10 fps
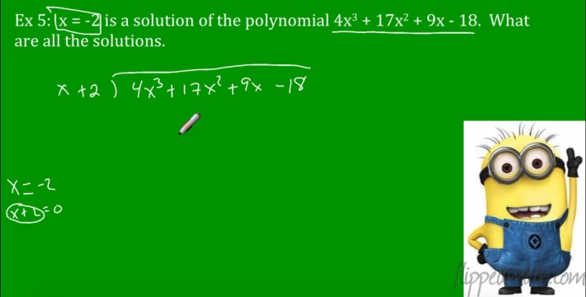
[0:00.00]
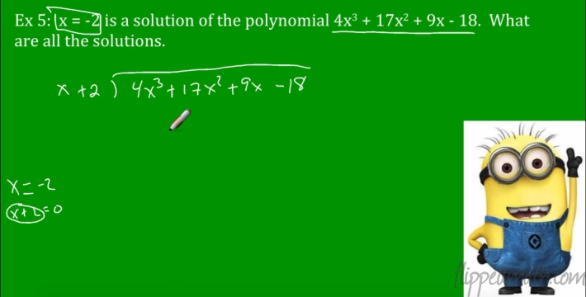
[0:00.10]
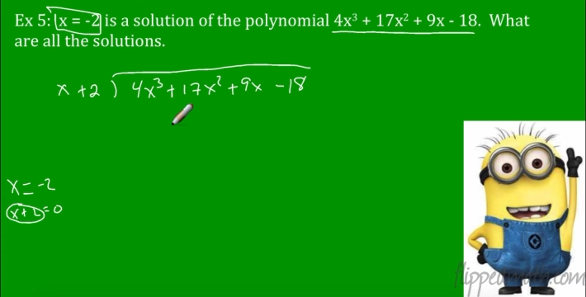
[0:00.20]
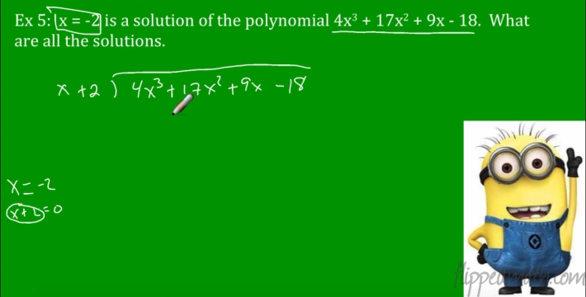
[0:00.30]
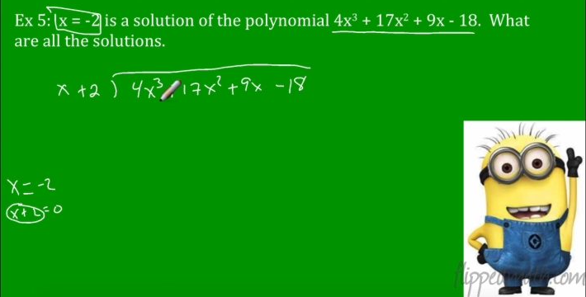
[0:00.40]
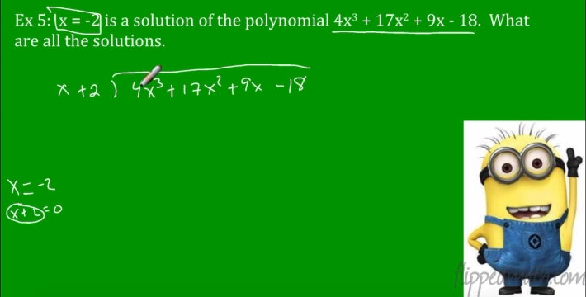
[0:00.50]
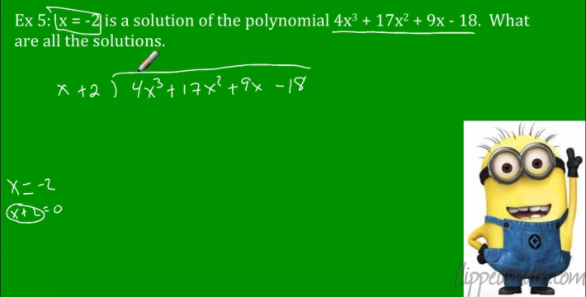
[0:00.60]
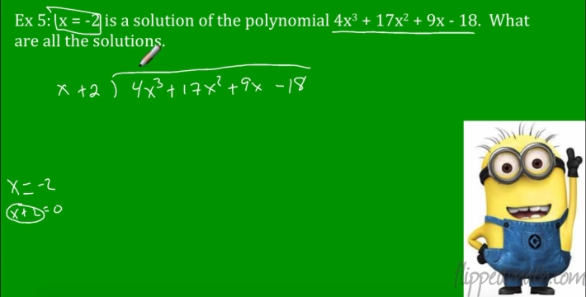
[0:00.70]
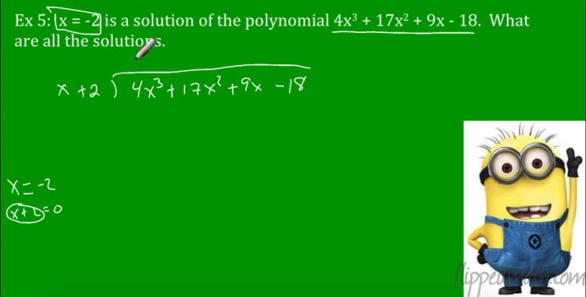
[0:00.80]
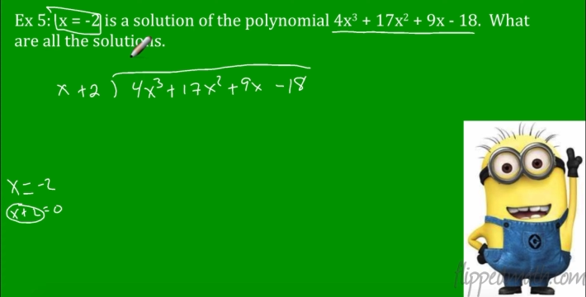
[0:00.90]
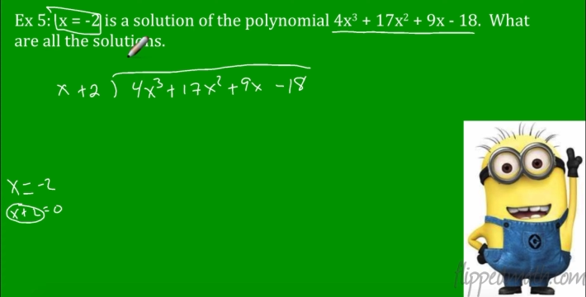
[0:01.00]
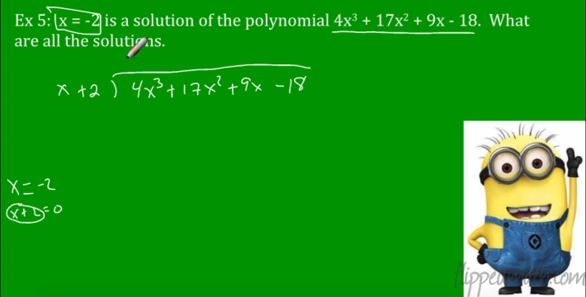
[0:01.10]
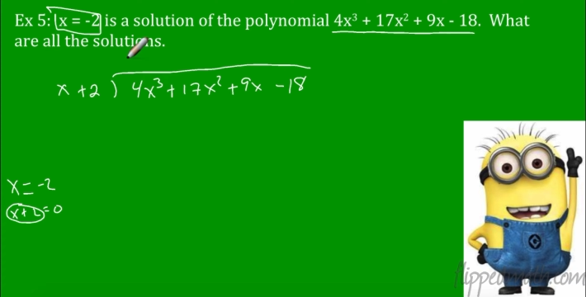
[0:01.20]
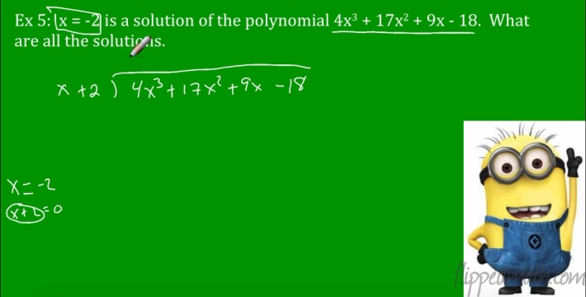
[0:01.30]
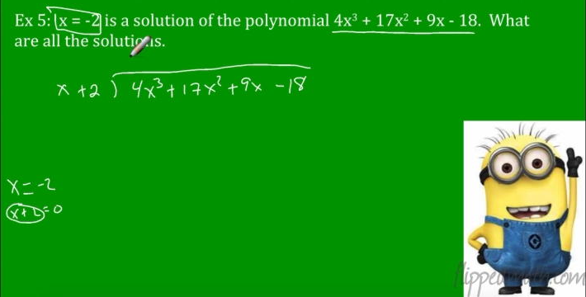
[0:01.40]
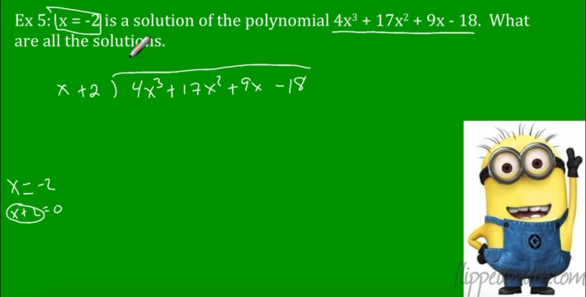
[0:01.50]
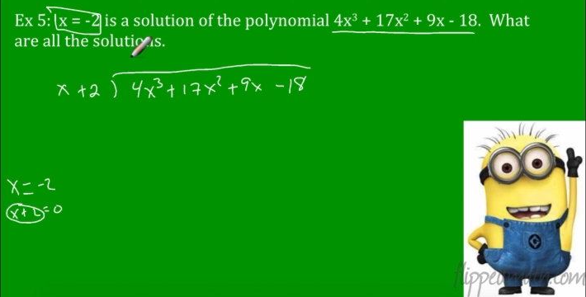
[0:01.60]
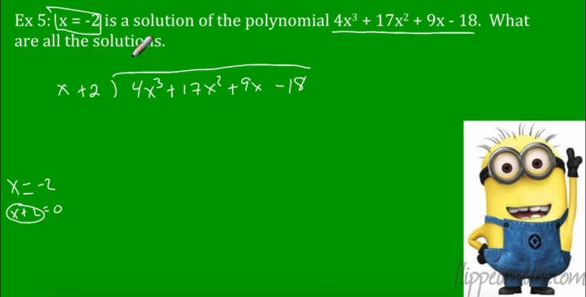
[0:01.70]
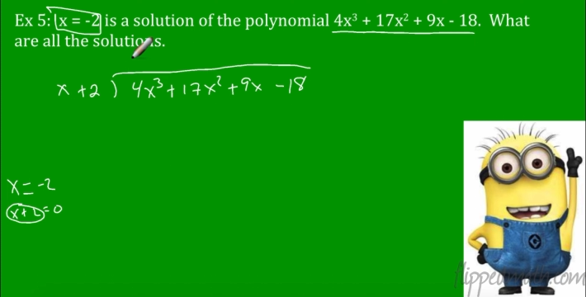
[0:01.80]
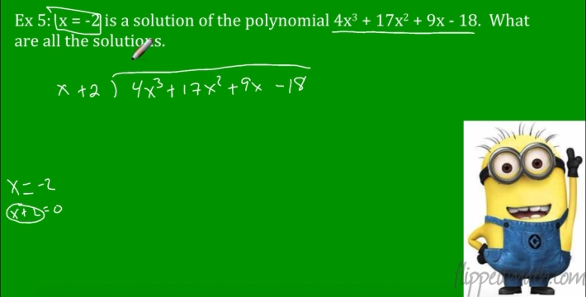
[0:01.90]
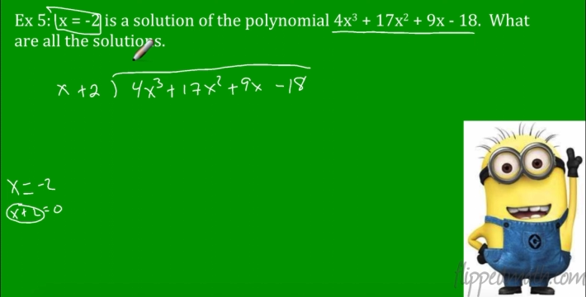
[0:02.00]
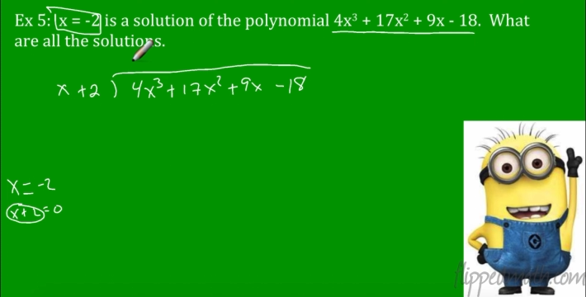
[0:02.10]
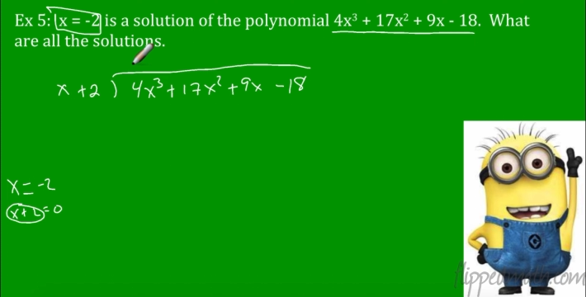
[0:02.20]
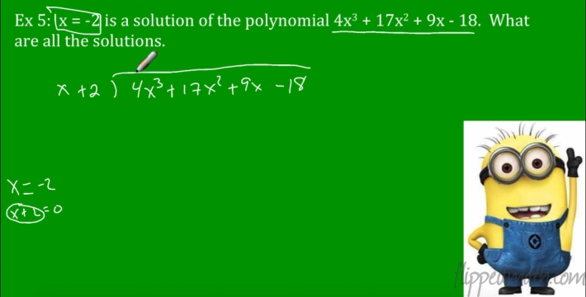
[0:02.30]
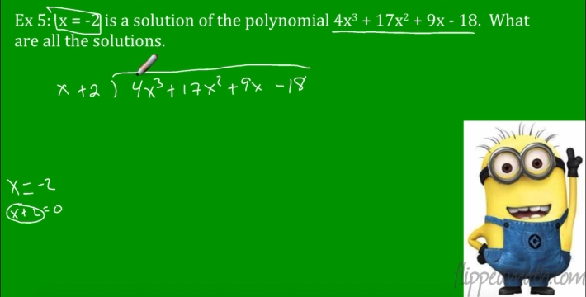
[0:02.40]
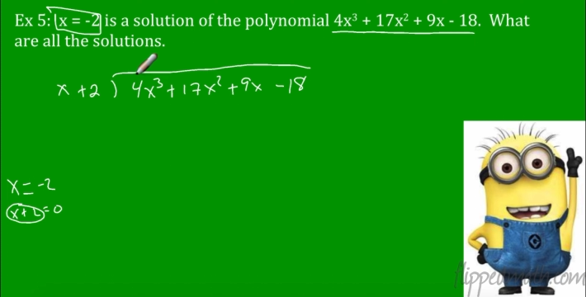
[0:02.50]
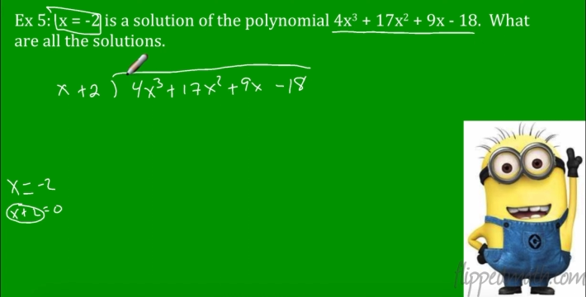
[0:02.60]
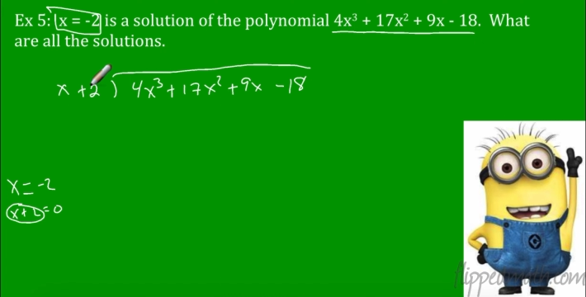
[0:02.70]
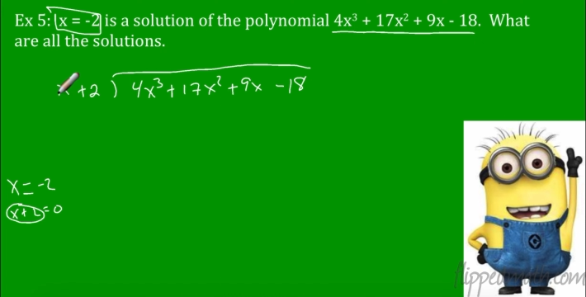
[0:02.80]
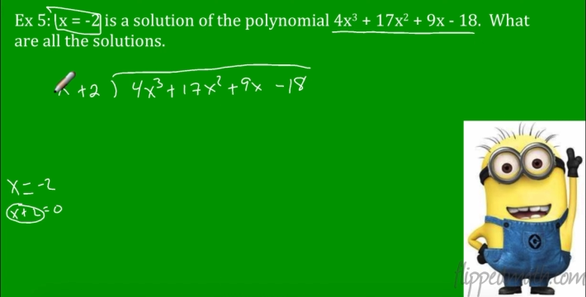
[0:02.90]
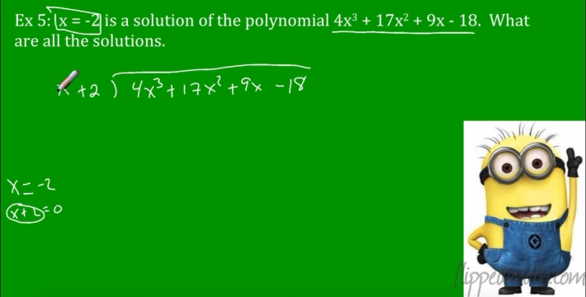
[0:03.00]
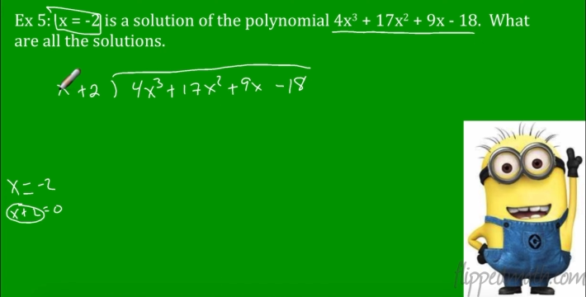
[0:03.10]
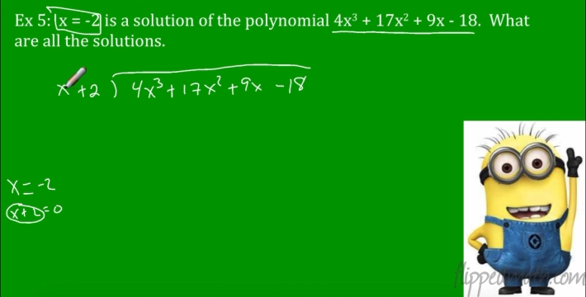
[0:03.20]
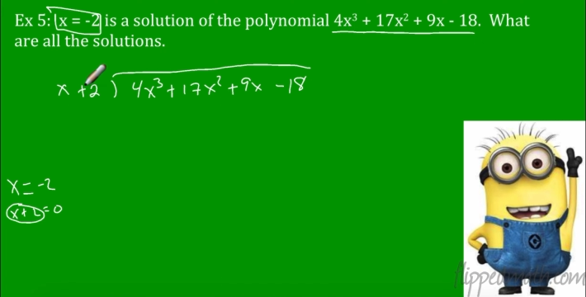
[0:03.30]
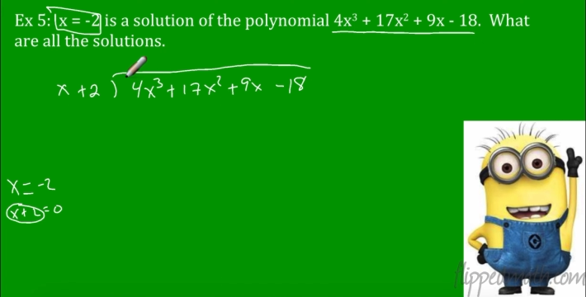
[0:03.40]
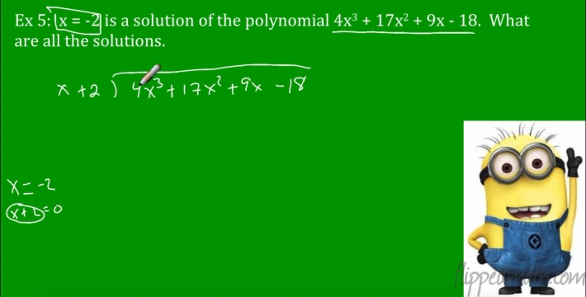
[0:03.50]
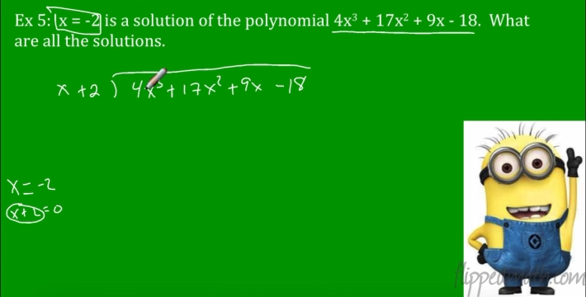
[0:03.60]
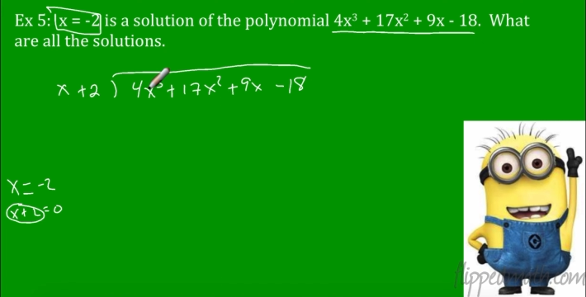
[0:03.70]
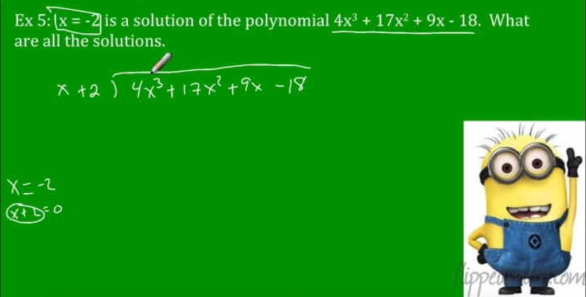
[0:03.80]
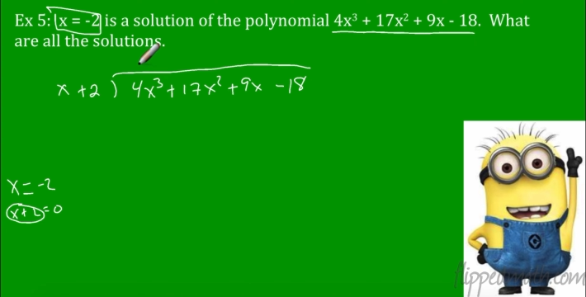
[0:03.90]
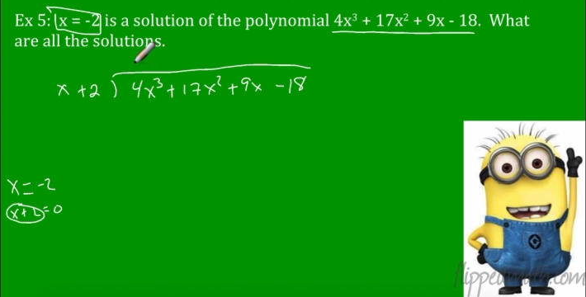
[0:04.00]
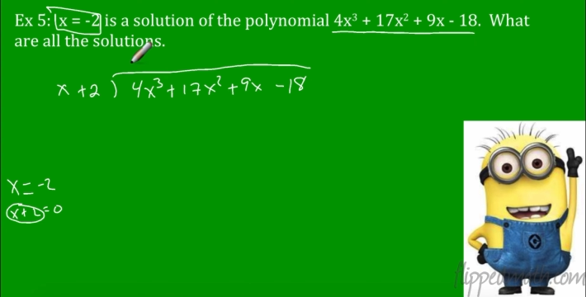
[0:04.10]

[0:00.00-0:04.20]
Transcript: Nobody's mouth can be seen.